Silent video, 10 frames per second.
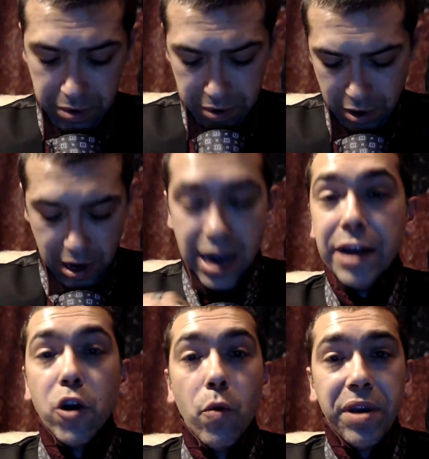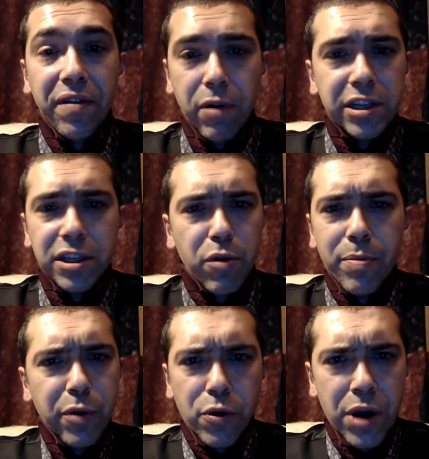All right, and don't be afraid to
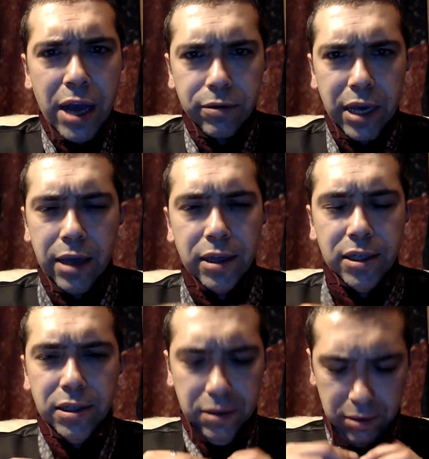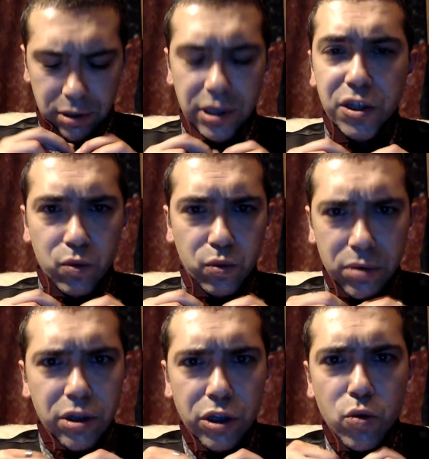primp your knot, okay? This is
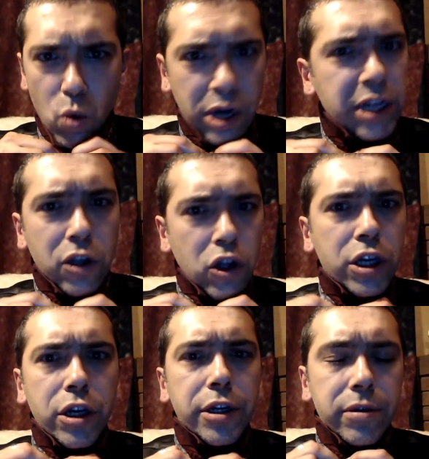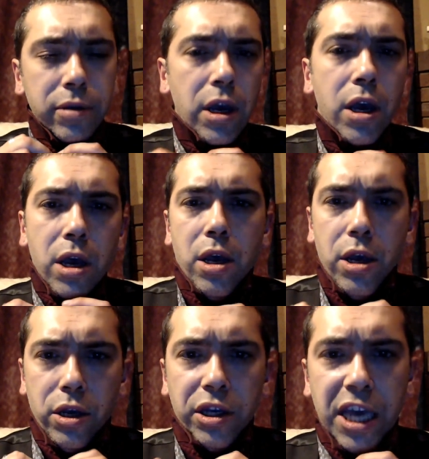you want it to look good.
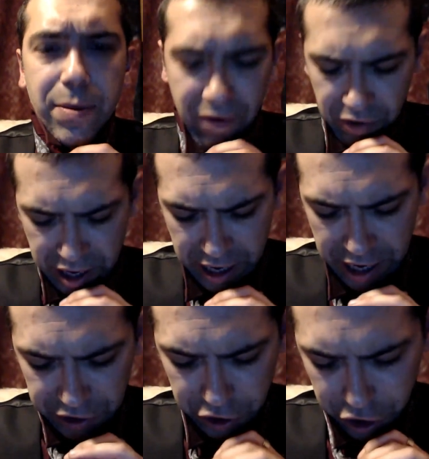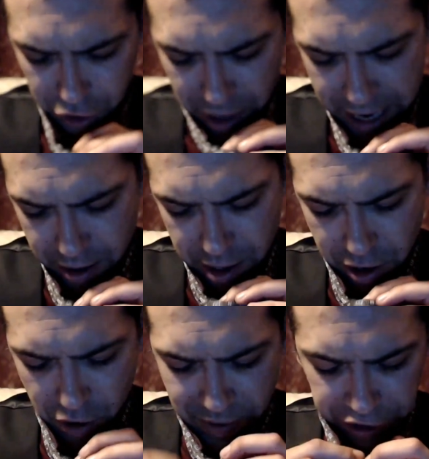Keep everything nice and straight, you
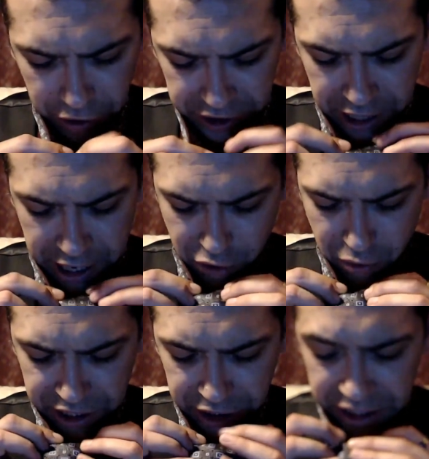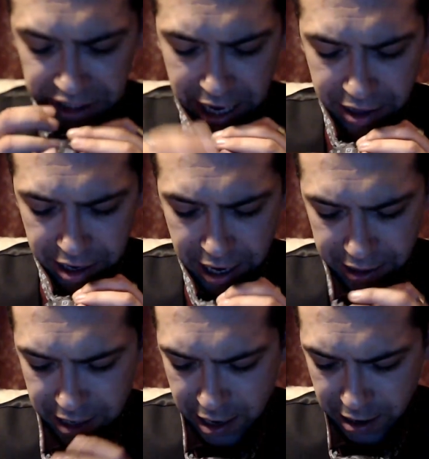know, make sure it's not creased inside the knot
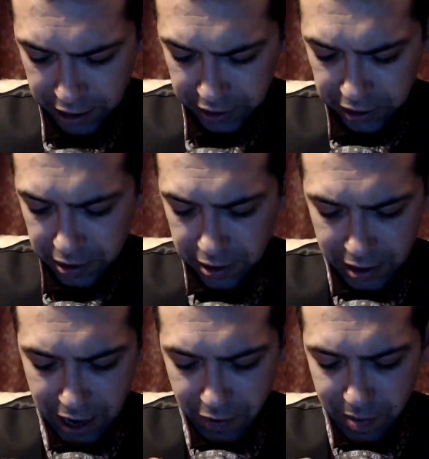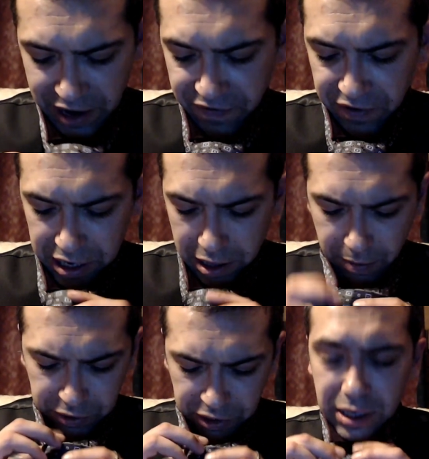there, because that would make funny
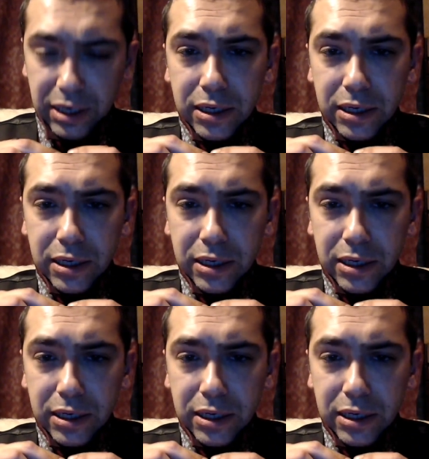lumps on